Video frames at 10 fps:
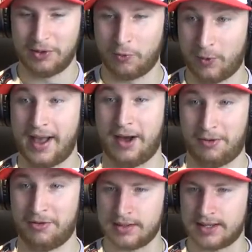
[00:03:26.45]

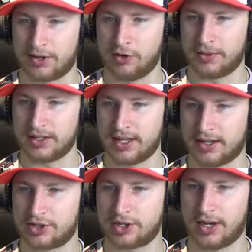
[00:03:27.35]
Wow. Is that Colm going to take
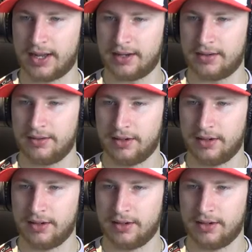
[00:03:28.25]
a shot?